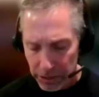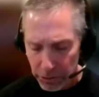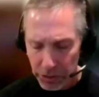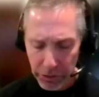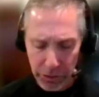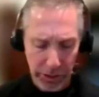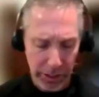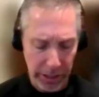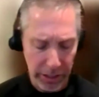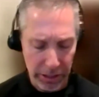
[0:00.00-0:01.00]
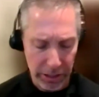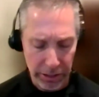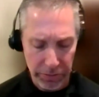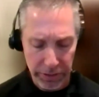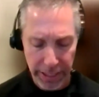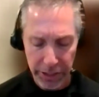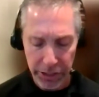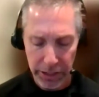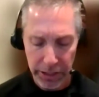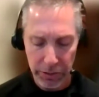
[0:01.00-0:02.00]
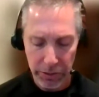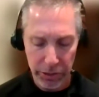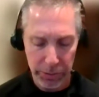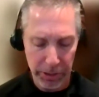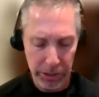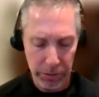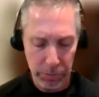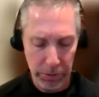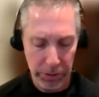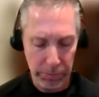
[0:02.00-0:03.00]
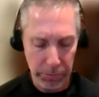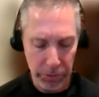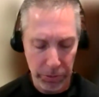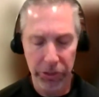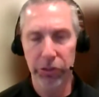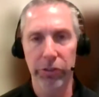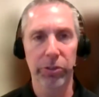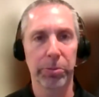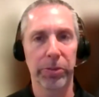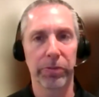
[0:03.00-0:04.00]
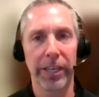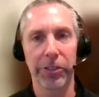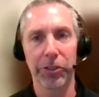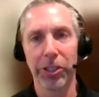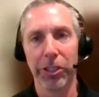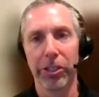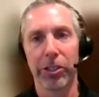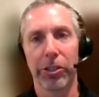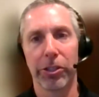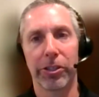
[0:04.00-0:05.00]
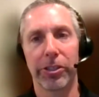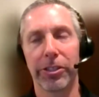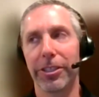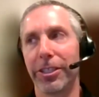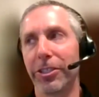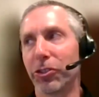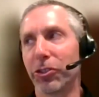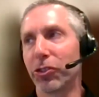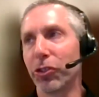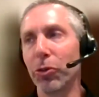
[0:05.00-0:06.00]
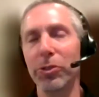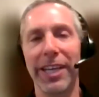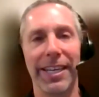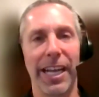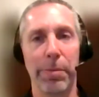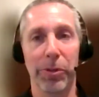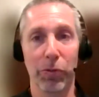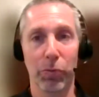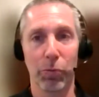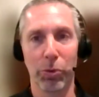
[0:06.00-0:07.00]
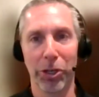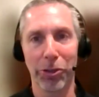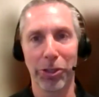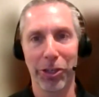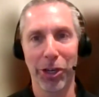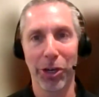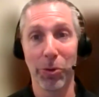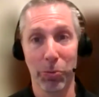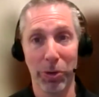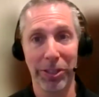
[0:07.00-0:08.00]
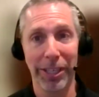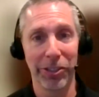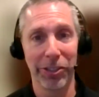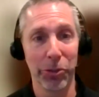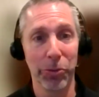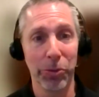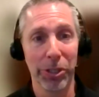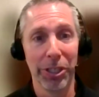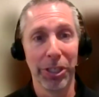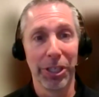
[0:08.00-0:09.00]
Here's the interesting thing on electrification, and especially with emergency service providers, it's so dynamic of where they go and what they do.